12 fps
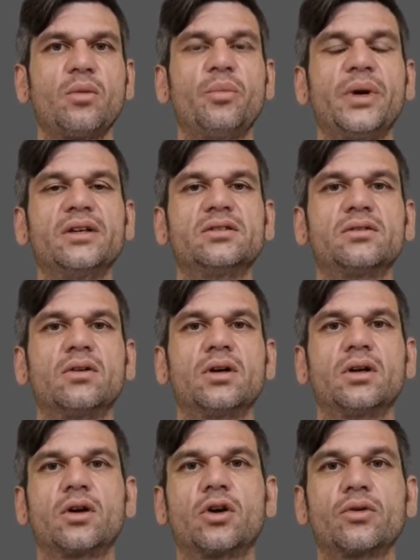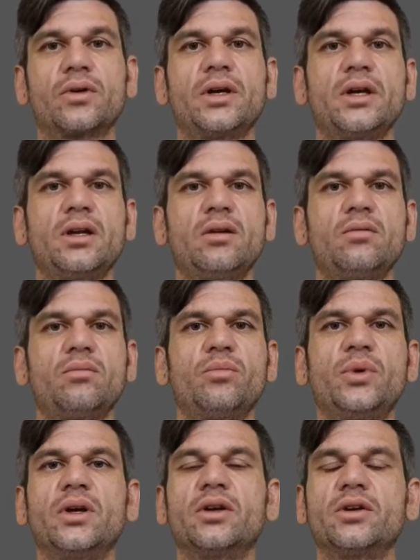based on green
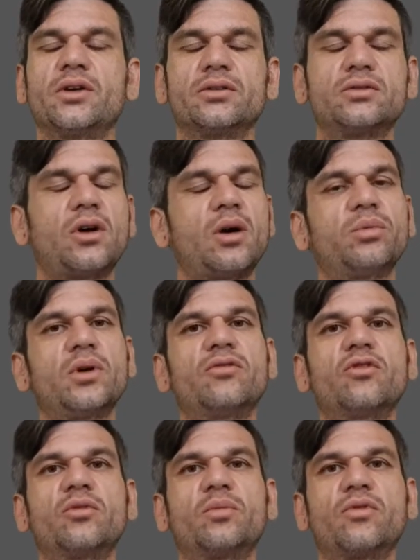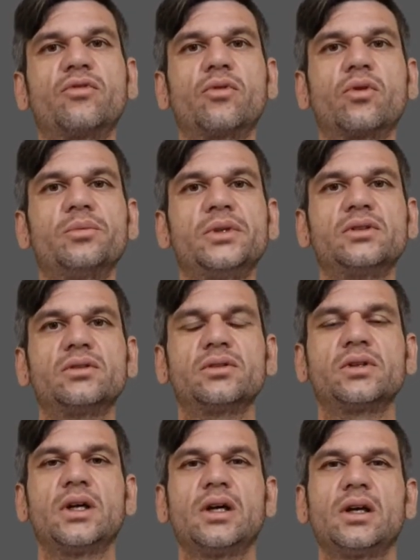being your top level of performance,
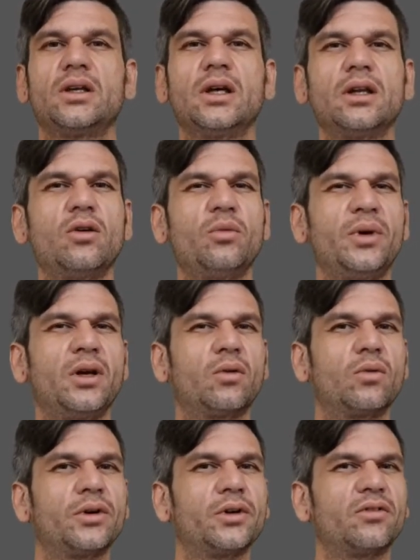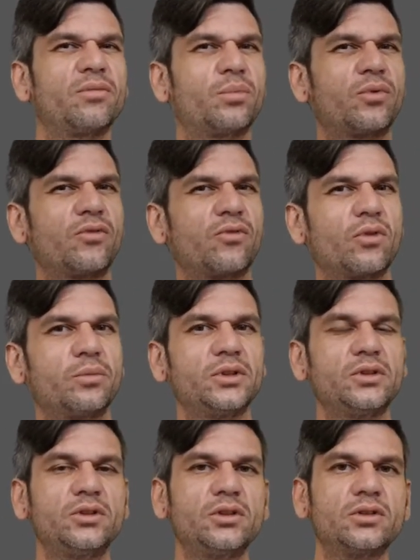yellow being where your
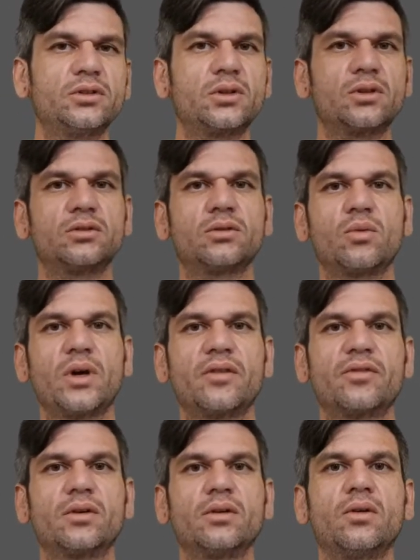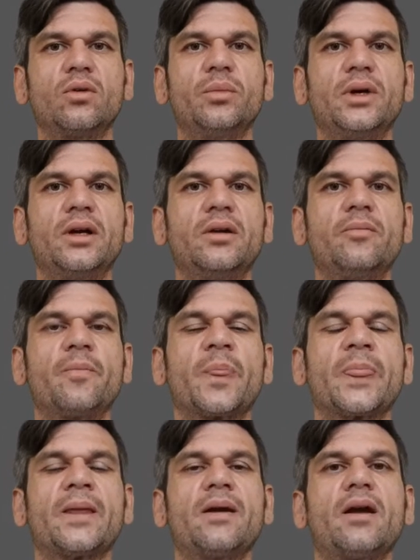performance just starts to waver a little bit,
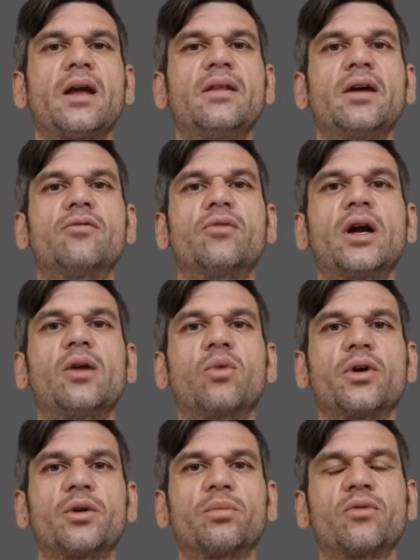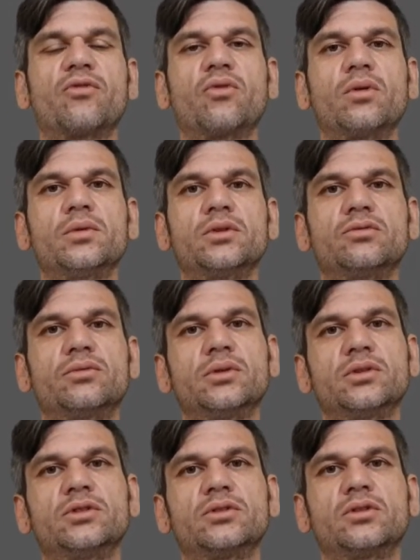and then red where your performance
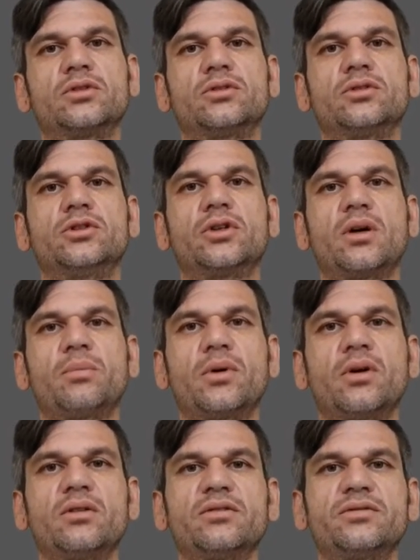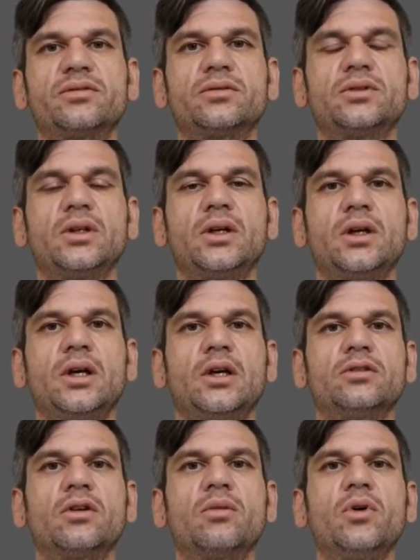really starts to drop off.
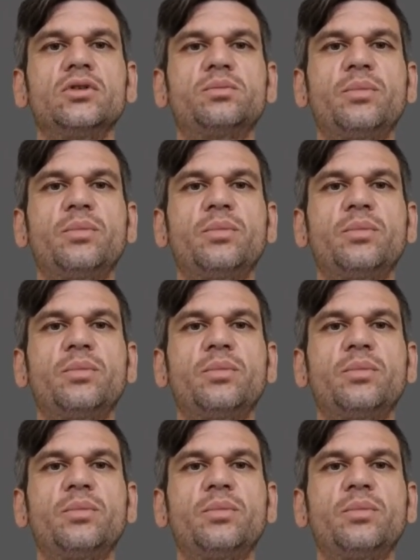So the most